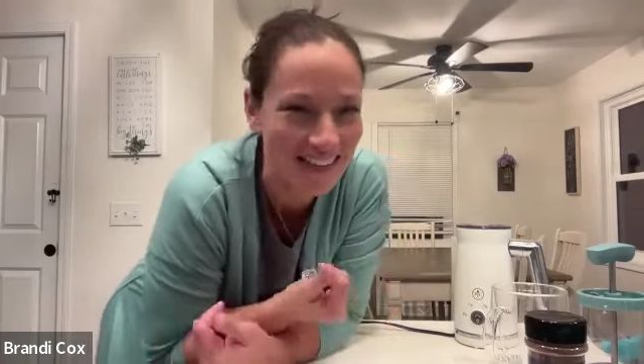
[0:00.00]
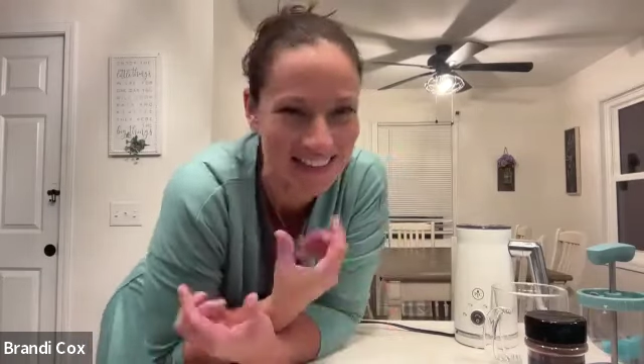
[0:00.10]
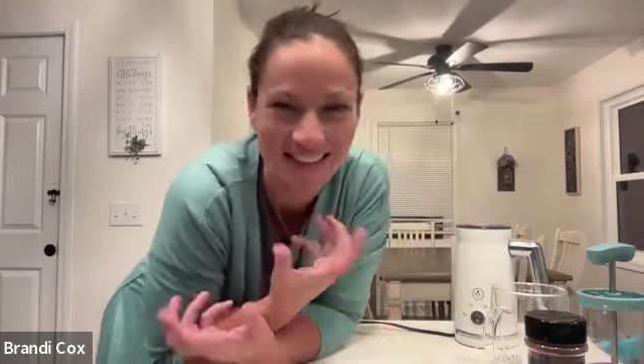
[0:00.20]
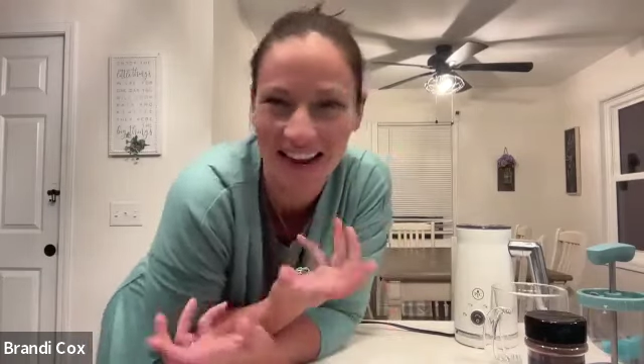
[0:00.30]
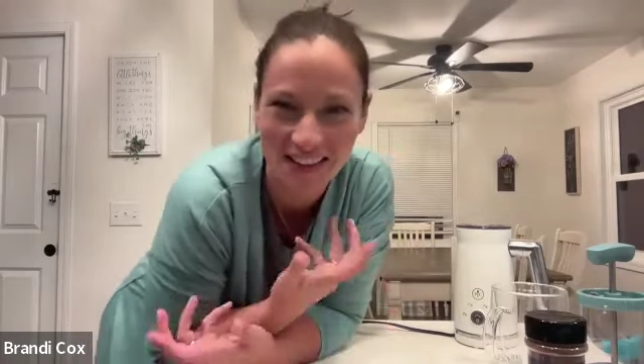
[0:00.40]

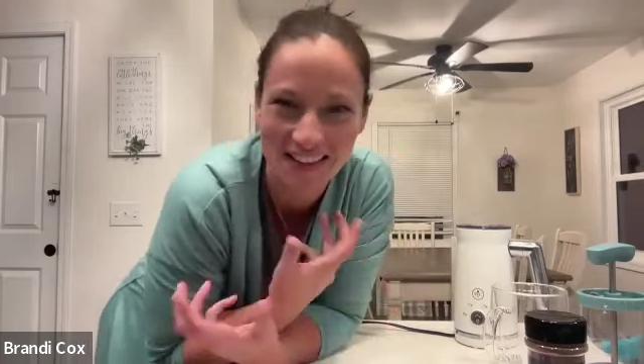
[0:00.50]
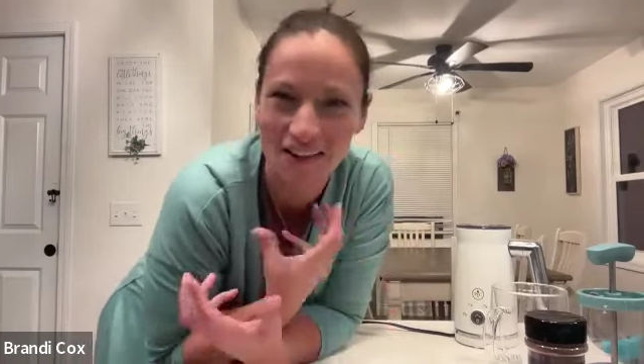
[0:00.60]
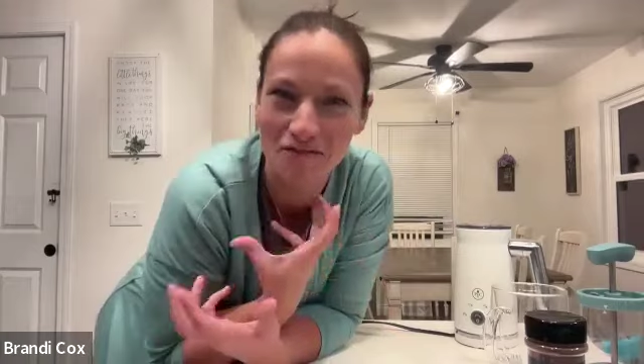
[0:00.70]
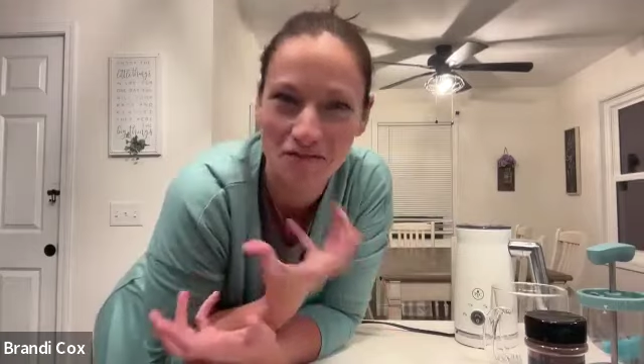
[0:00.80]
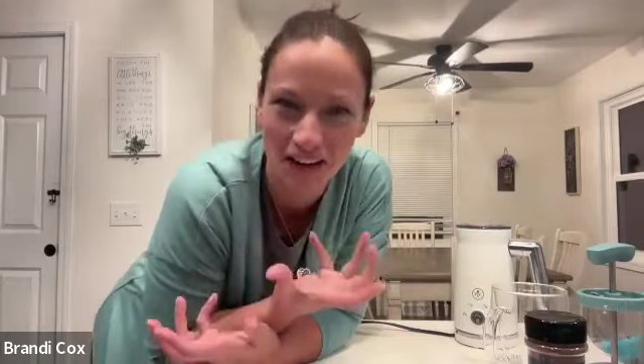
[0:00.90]
It's not like
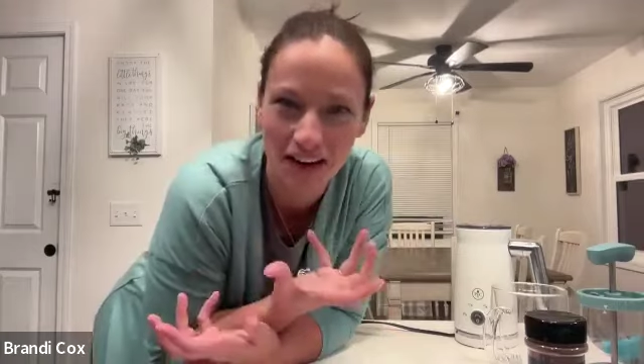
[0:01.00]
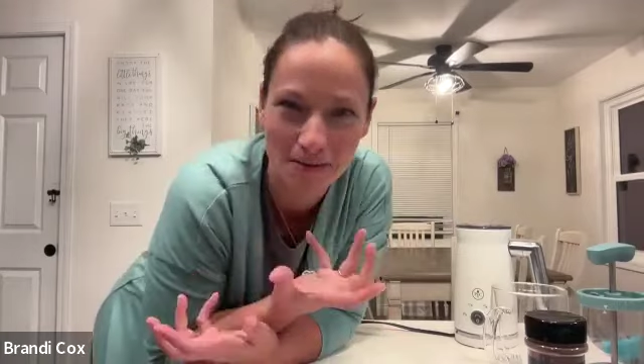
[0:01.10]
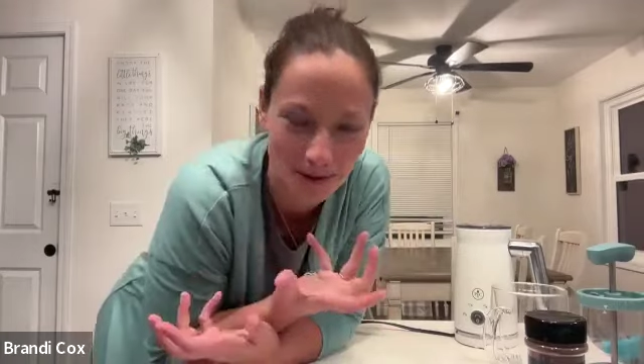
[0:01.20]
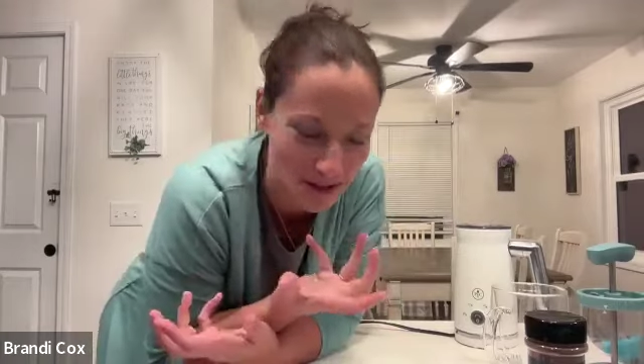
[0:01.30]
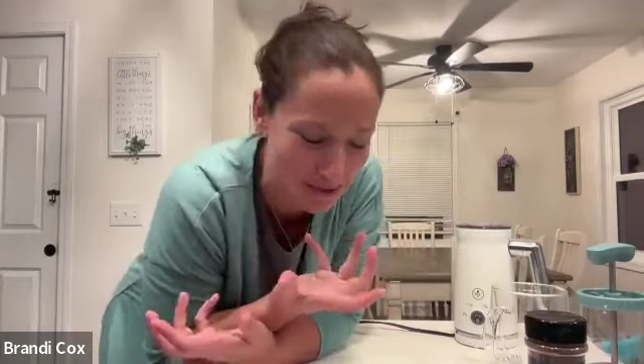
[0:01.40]
that
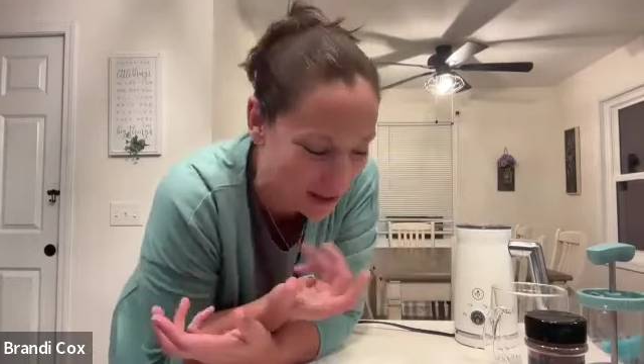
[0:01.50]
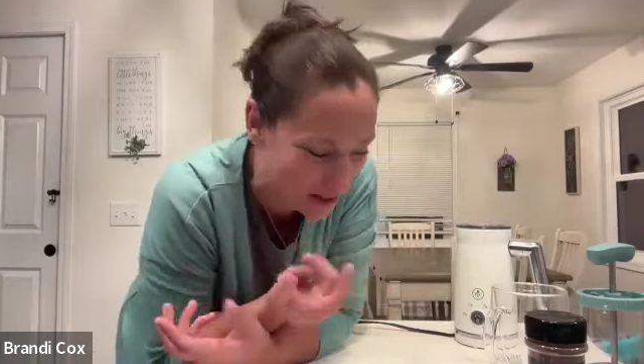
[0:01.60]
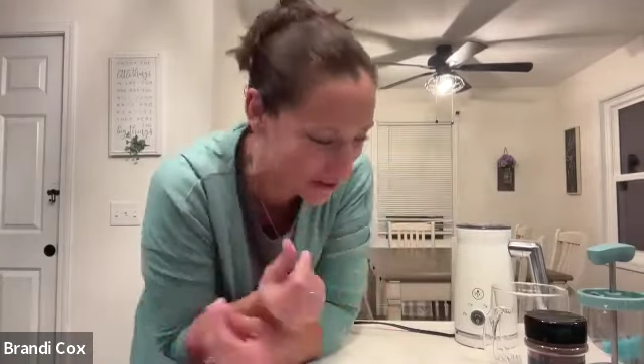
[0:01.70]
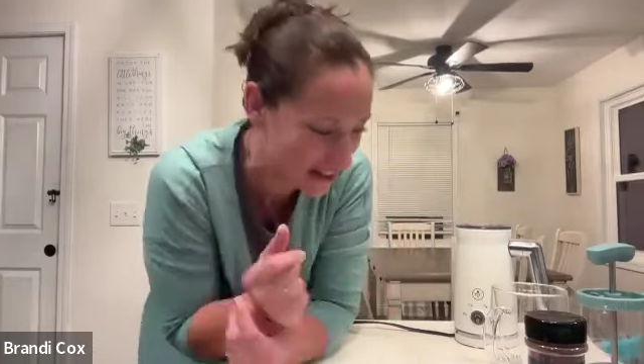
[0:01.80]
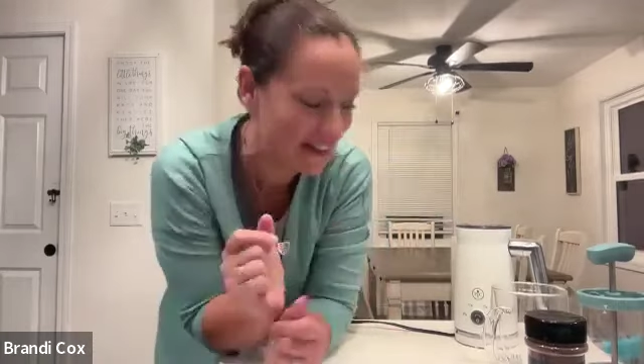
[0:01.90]
fake
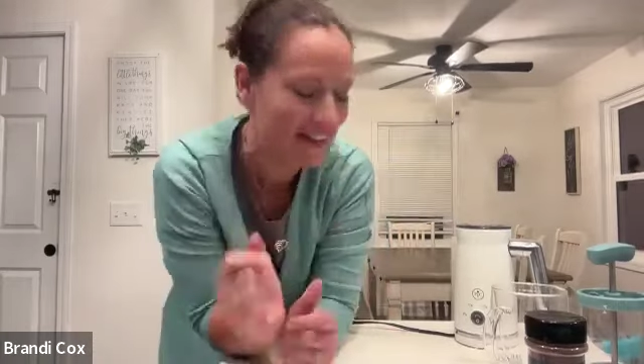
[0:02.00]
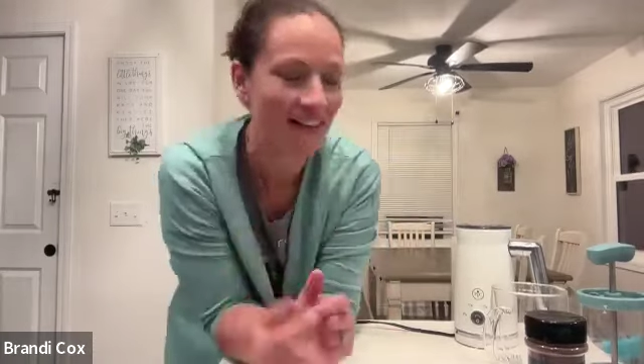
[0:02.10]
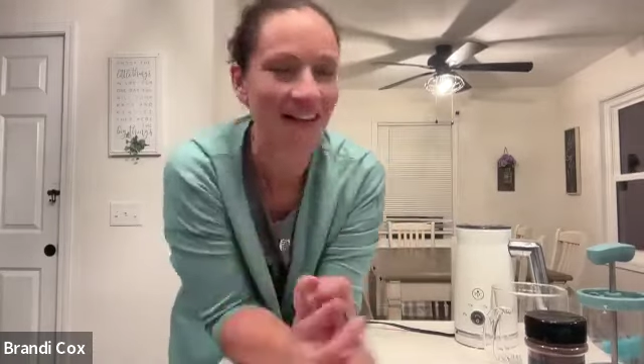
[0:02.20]
marshmallowy.